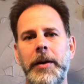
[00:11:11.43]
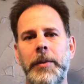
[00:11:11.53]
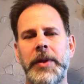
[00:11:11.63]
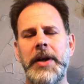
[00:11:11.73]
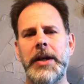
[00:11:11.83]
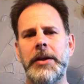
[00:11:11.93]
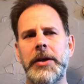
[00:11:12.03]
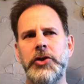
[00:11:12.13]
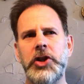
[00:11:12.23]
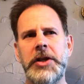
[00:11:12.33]
But
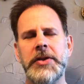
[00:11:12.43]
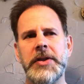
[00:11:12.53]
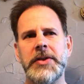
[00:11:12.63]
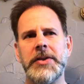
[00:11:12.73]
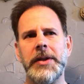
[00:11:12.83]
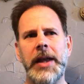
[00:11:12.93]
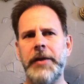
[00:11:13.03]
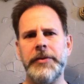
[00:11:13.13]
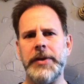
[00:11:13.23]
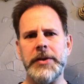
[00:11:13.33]
then Jesus
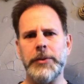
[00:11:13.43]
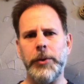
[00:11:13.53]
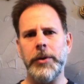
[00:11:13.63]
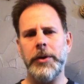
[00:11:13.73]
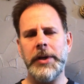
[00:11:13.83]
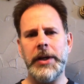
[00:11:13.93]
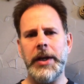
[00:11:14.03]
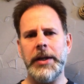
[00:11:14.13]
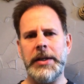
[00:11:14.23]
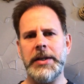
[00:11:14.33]
left this world
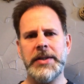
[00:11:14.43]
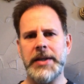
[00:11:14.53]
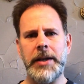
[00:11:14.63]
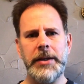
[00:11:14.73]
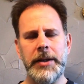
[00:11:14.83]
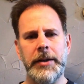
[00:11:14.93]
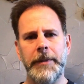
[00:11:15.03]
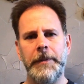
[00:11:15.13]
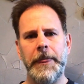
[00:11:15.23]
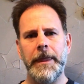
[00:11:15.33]
again. He ascended
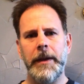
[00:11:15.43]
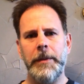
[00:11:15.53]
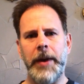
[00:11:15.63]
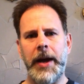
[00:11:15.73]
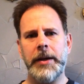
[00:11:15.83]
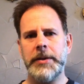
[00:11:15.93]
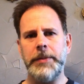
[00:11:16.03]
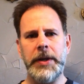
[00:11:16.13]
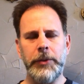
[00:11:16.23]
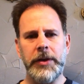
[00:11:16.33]
back to
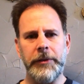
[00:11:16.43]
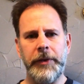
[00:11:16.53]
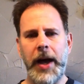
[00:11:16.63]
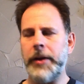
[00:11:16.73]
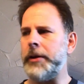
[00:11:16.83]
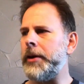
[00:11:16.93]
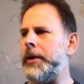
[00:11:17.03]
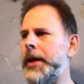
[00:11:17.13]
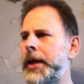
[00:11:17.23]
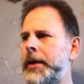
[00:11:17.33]
be with the
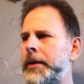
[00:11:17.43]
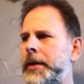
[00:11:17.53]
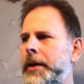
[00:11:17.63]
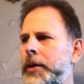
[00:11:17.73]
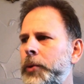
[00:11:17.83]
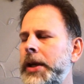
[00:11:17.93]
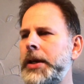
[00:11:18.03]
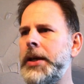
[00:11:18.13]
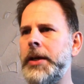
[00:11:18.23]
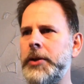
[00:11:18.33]
Father. And uh,
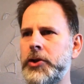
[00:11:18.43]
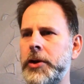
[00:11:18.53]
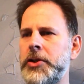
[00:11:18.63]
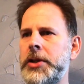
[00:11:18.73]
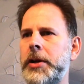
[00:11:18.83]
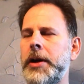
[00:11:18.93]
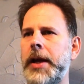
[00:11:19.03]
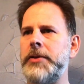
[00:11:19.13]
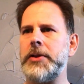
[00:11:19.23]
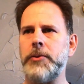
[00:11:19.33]
we in the church here
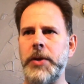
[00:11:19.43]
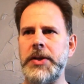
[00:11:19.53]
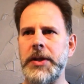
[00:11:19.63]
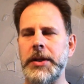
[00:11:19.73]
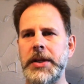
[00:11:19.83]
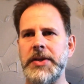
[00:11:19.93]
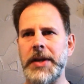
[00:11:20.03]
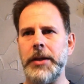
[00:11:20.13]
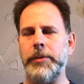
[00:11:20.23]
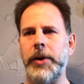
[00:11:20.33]
have just recently
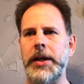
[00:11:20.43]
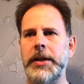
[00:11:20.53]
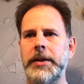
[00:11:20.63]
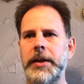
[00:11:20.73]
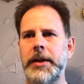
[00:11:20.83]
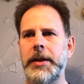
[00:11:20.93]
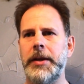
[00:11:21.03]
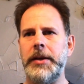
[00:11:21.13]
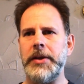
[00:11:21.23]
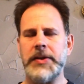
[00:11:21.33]
celebrated
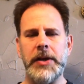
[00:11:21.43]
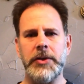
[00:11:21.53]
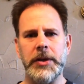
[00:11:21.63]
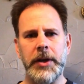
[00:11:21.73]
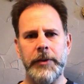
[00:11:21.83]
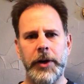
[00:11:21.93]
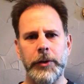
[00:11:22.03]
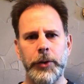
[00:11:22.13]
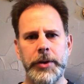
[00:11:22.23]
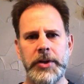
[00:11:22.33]
the ascension of our
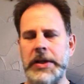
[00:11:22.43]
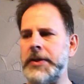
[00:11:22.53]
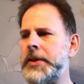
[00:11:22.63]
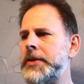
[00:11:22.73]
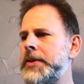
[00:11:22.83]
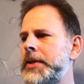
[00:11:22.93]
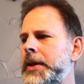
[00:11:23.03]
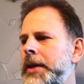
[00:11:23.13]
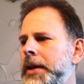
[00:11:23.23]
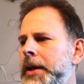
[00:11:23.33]
Lord Jesus,
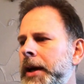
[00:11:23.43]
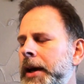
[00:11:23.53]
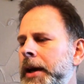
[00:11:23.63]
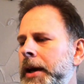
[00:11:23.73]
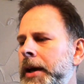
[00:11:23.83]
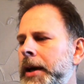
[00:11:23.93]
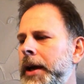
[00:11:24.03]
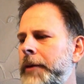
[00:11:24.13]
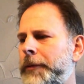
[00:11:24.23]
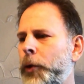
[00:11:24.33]
uh,
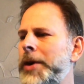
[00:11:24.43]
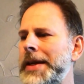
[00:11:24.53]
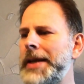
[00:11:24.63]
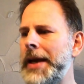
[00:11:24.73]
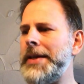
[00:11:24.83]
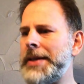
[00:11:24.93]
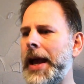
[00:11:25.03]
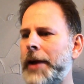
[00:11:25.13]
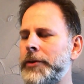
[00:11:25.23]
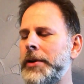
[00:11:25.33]
40 days
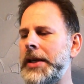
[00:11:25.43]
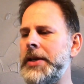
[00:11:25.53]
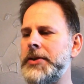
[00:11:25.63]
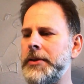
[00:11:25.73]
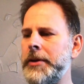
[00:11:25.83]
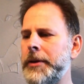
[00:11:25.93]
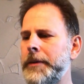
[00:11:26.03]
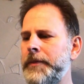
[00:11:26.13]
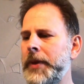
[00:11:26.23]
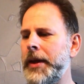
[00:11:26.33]
after Easter.